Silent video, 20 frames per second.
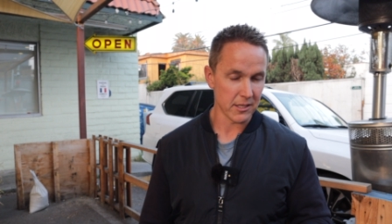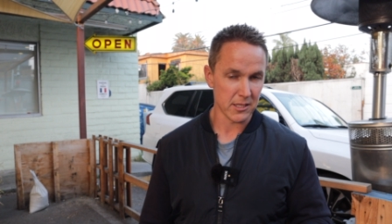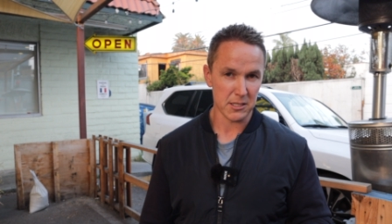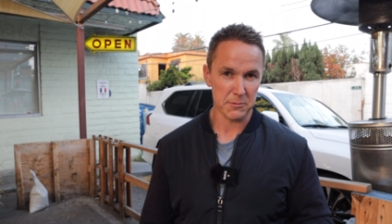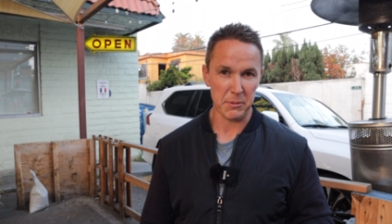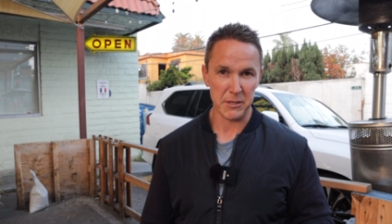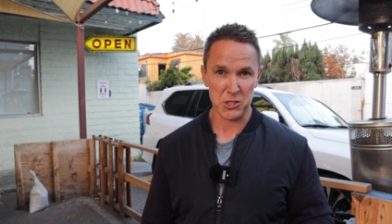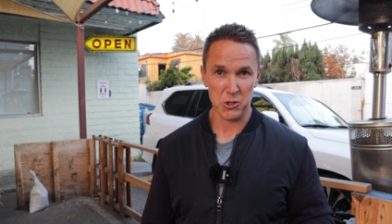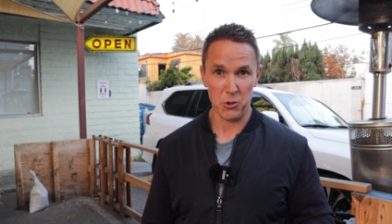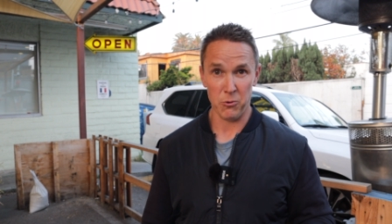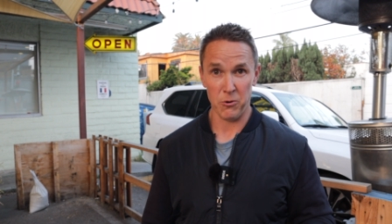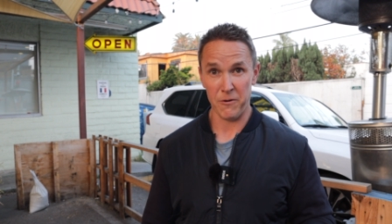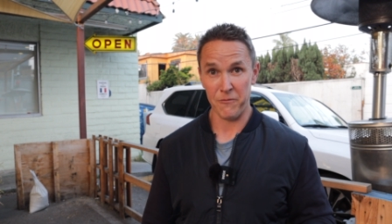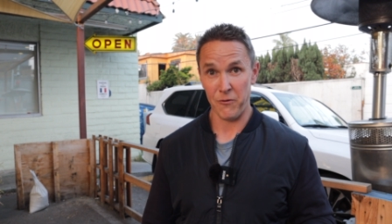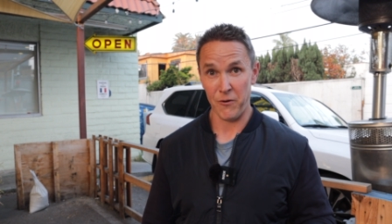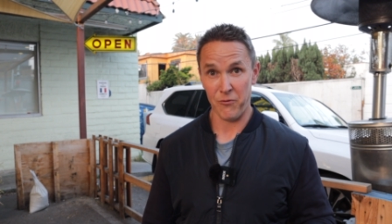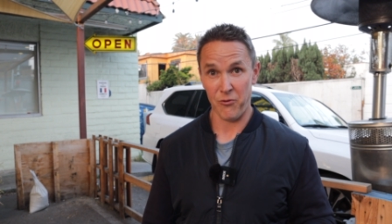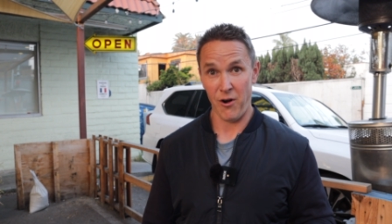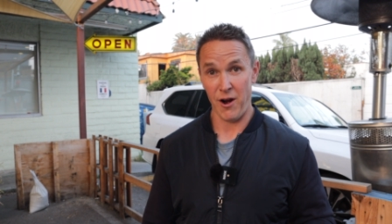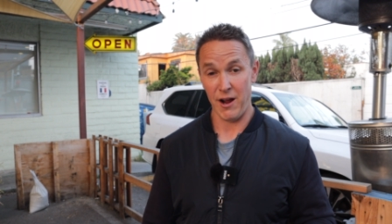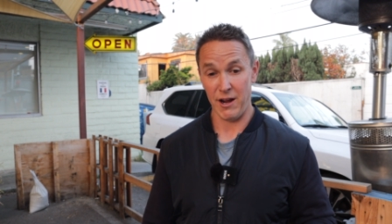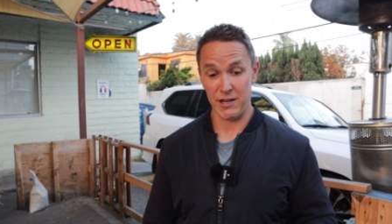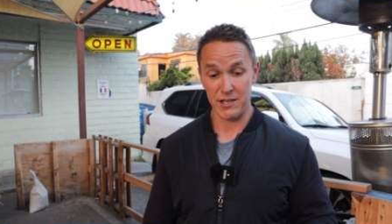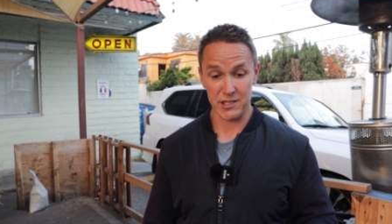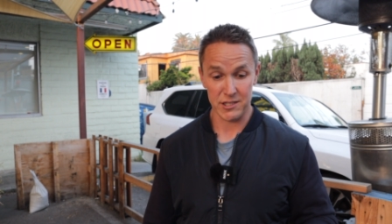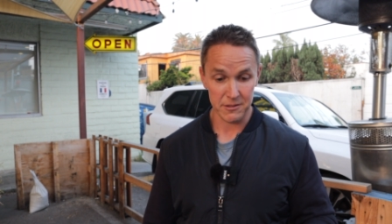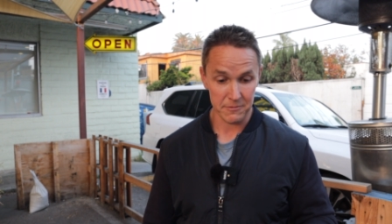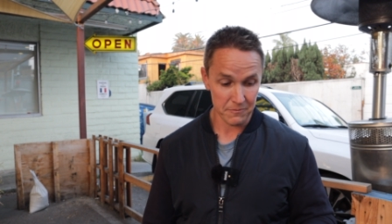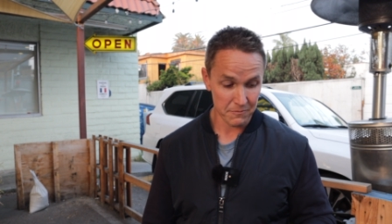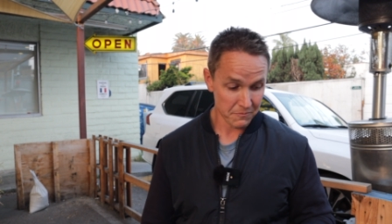special word for
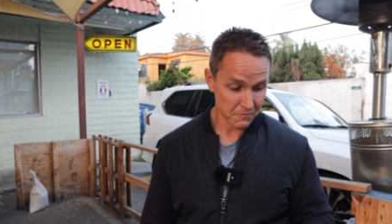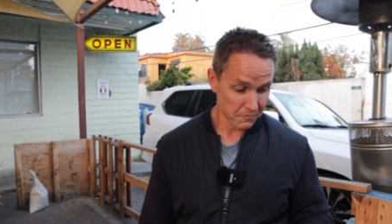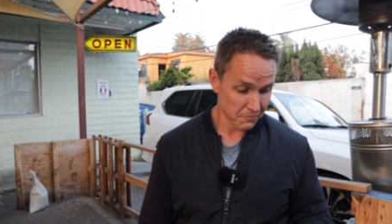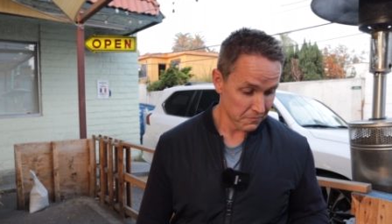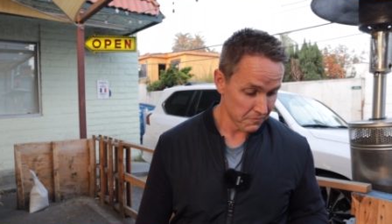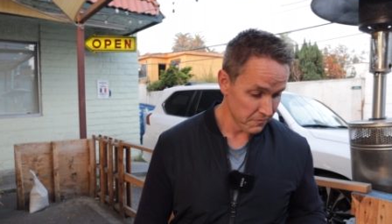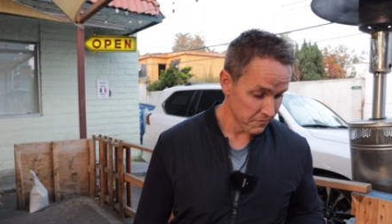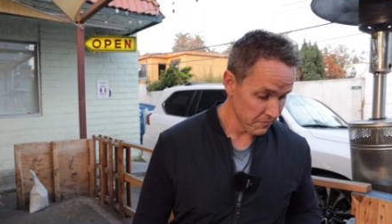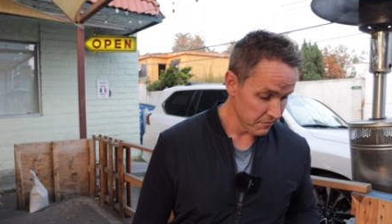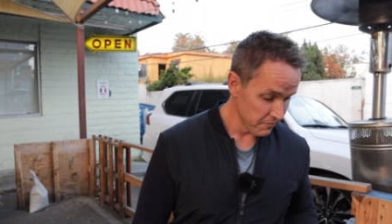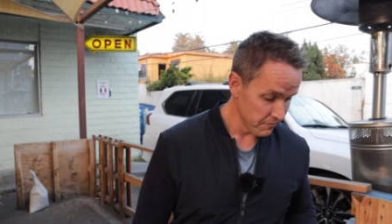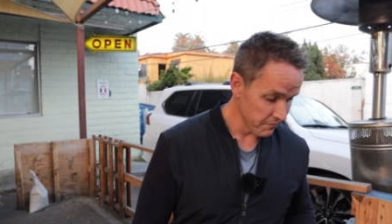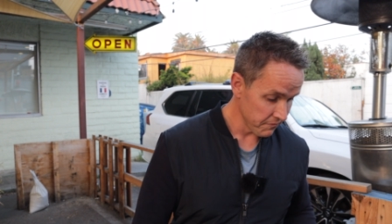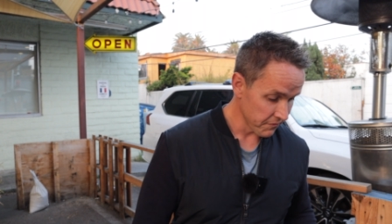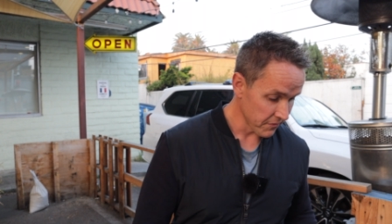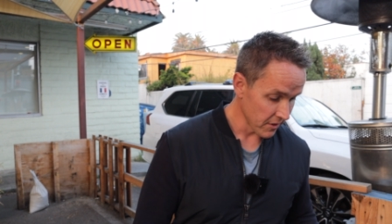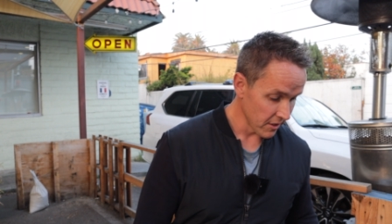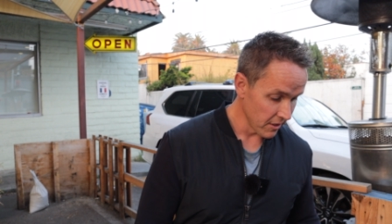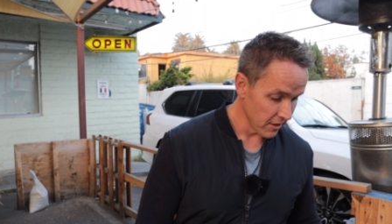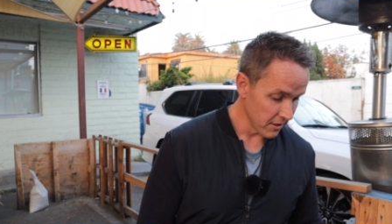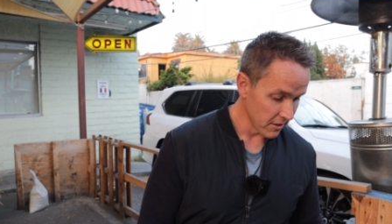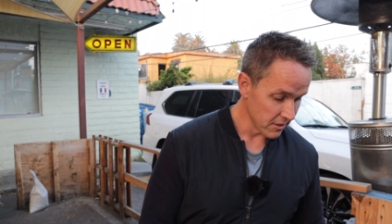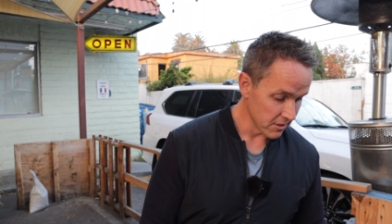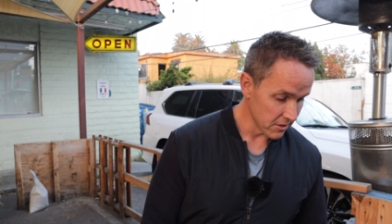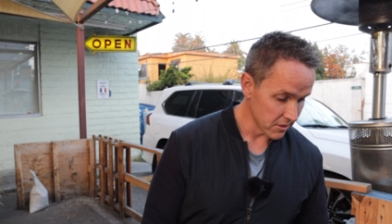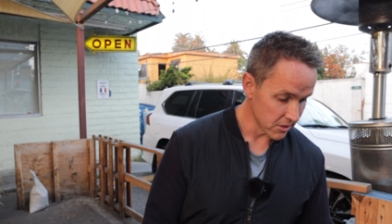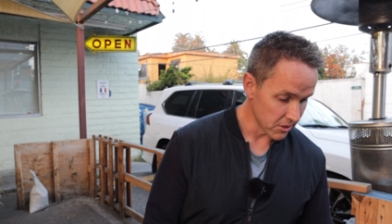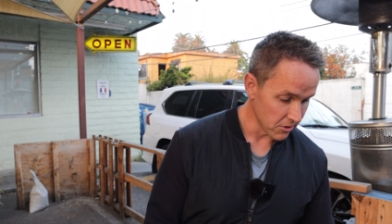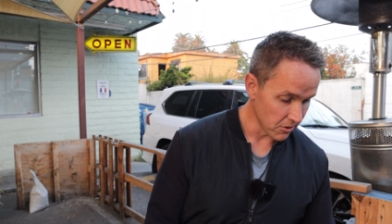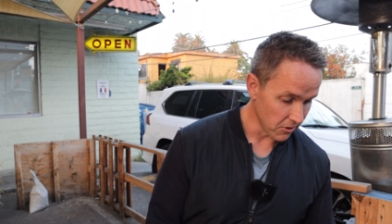fries.
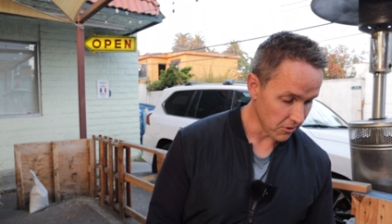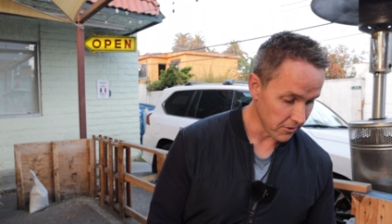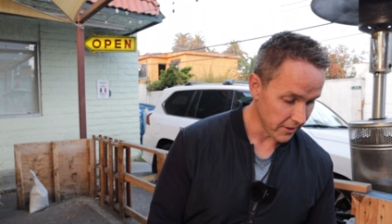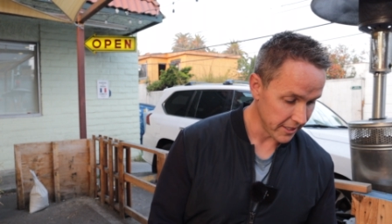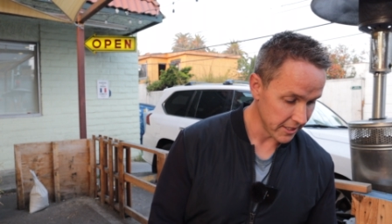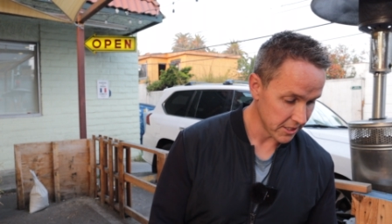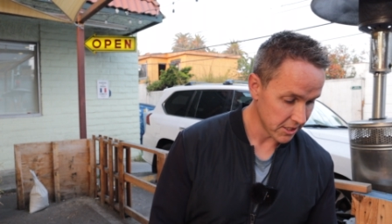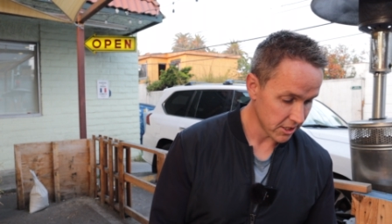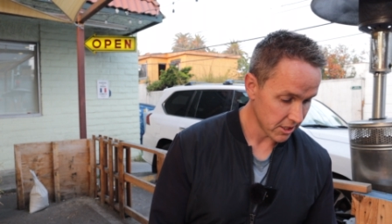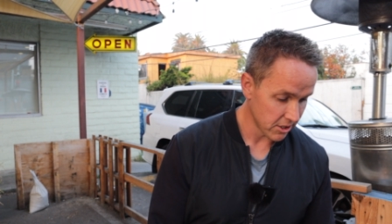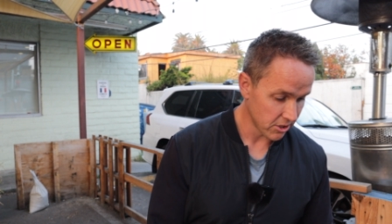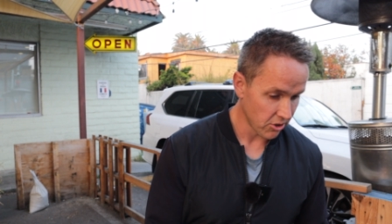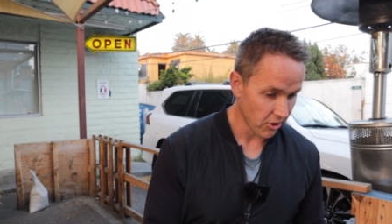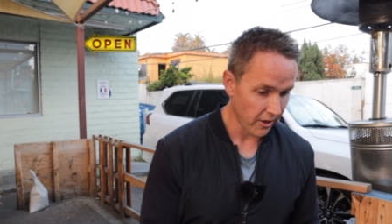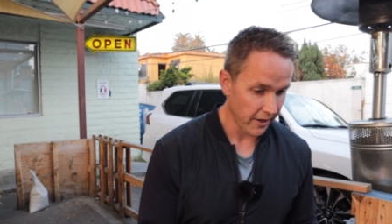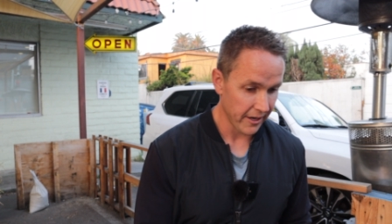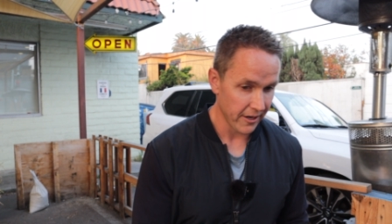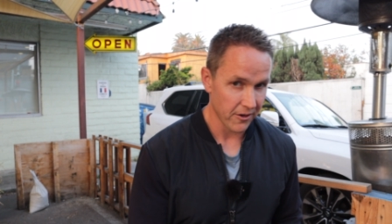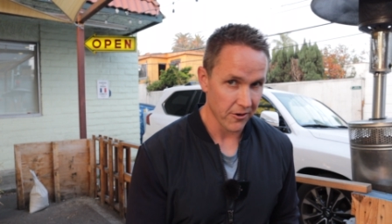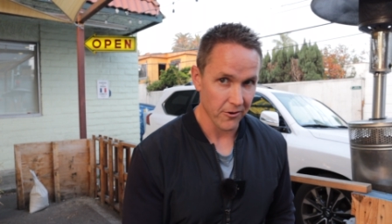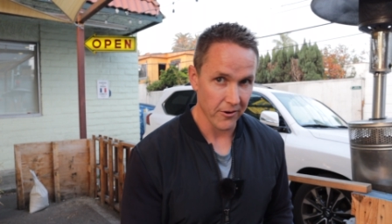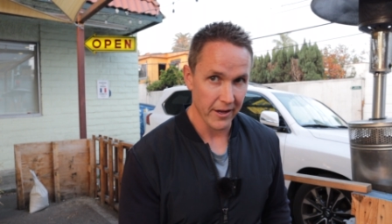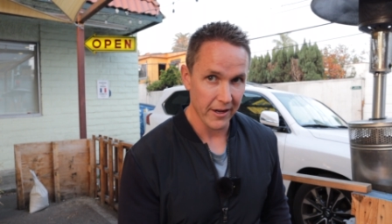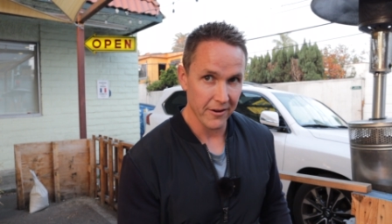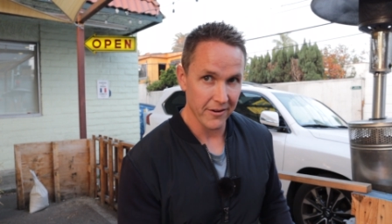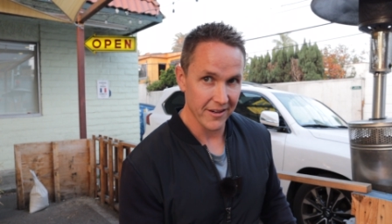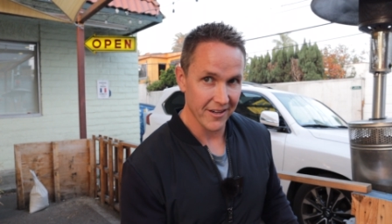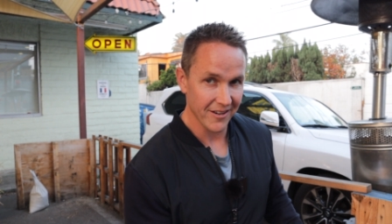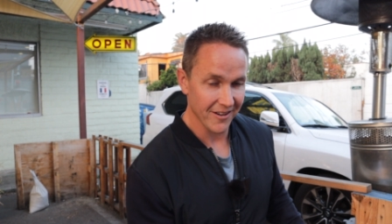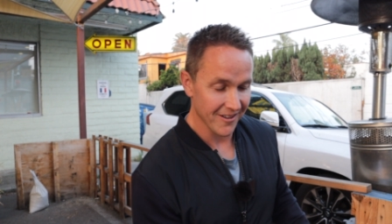So let's try her
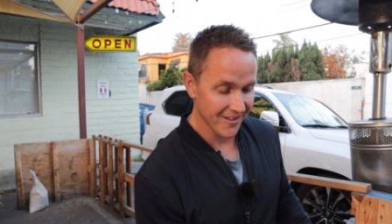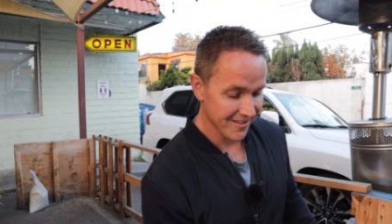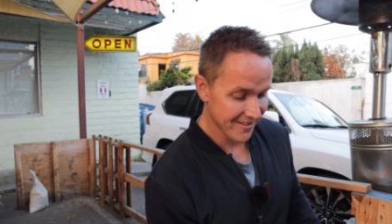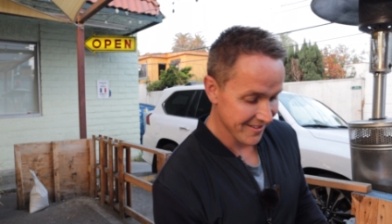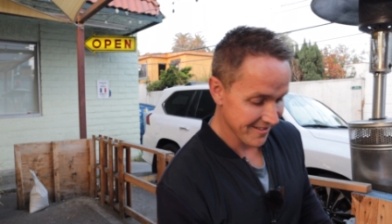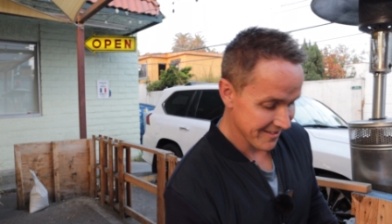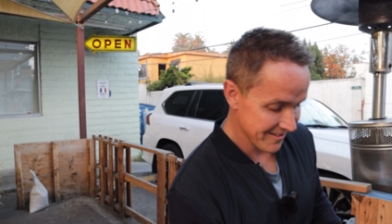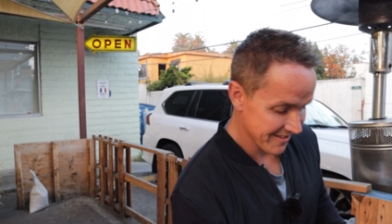out here.